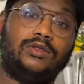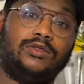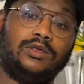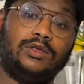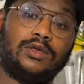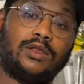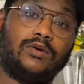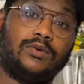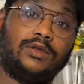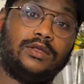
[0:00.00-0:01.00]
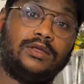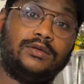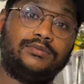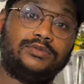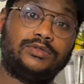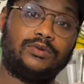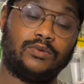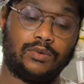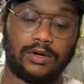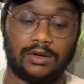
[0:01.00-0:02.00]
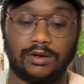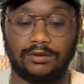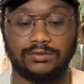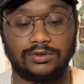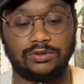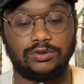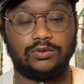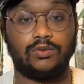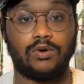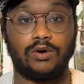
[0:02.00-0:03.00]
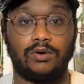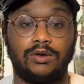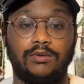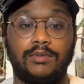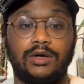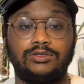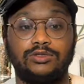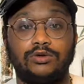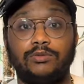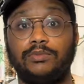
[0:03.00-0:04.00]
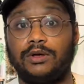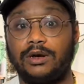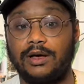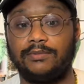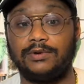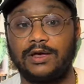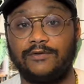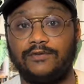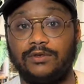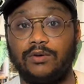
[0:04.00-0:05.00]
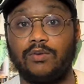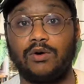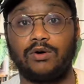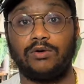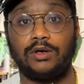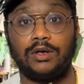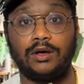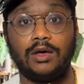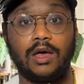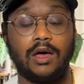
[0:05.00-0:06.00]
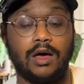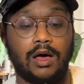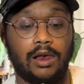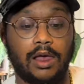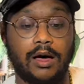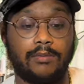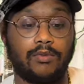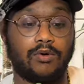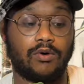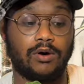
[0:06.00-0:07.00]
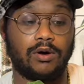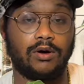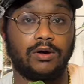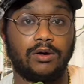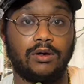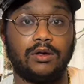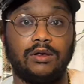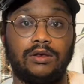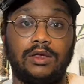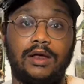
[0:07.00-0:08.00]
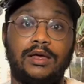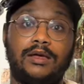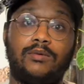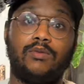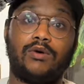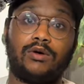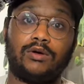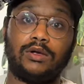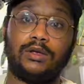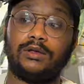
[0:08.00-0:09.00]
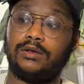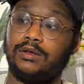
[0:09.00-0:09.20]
the yellowing leaves when it comes to watering the modular, but I'm definitely watering a lot more than I am watering